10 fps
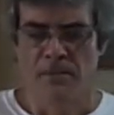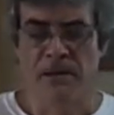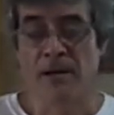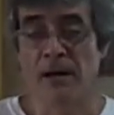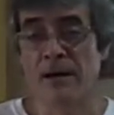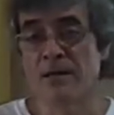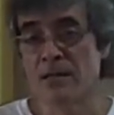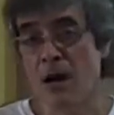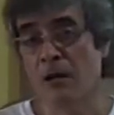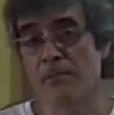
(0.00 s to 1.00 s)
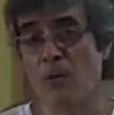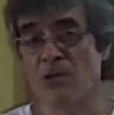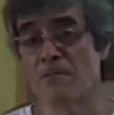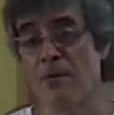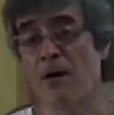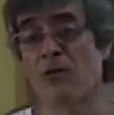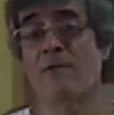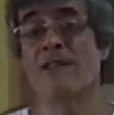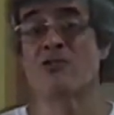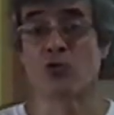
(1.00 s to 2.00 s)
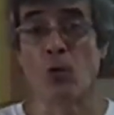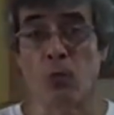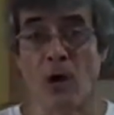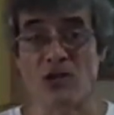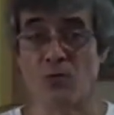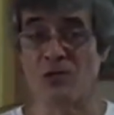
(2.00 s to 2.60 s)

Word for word: because Hawkman was part of the Stormwatch,